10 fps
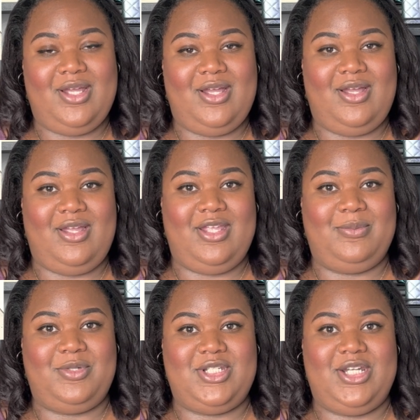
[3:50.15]
in
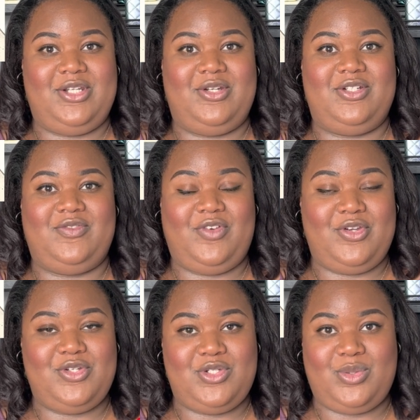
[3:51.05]
particular is
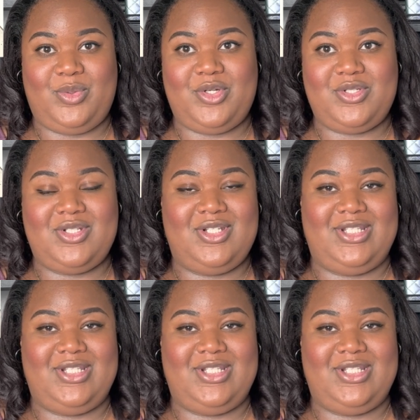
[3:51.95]
very short.